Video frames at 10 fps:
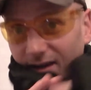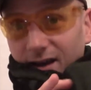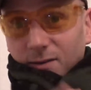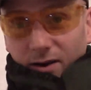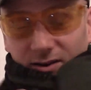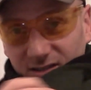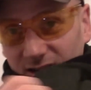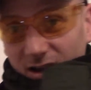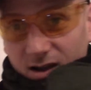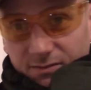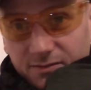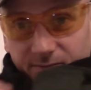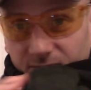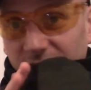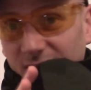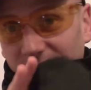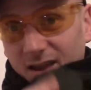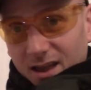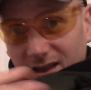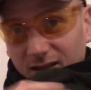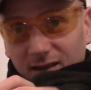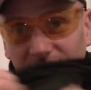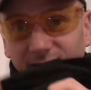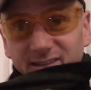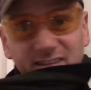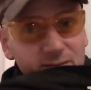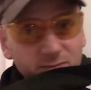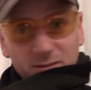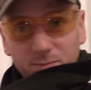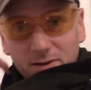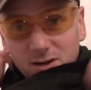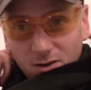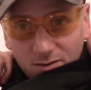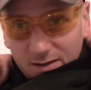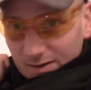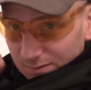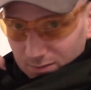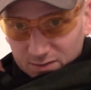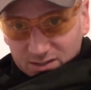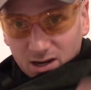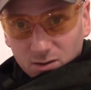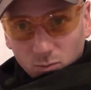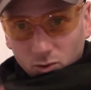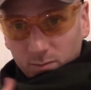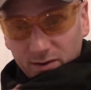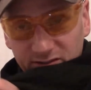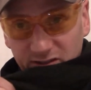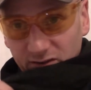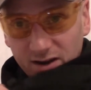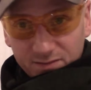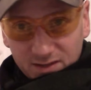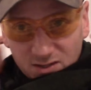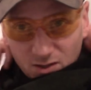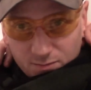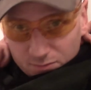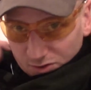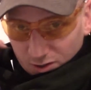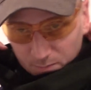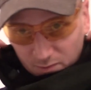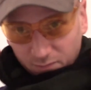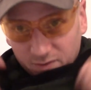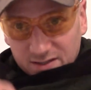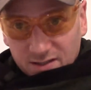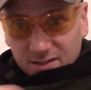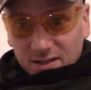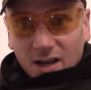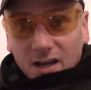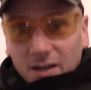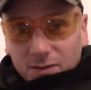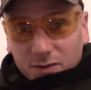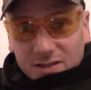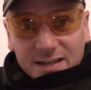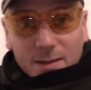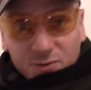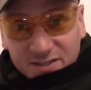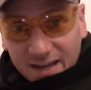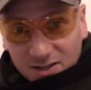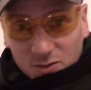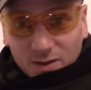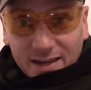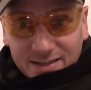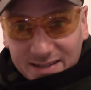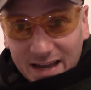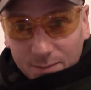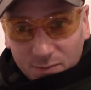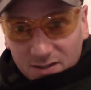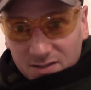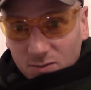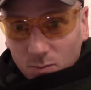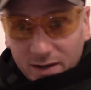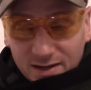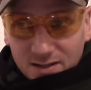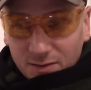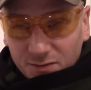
I wear a scarf. And this is, you know, even if it's kind of warm, I'll still have these on for a couple of reasons. Firstly, it protects you against the elements, the wind.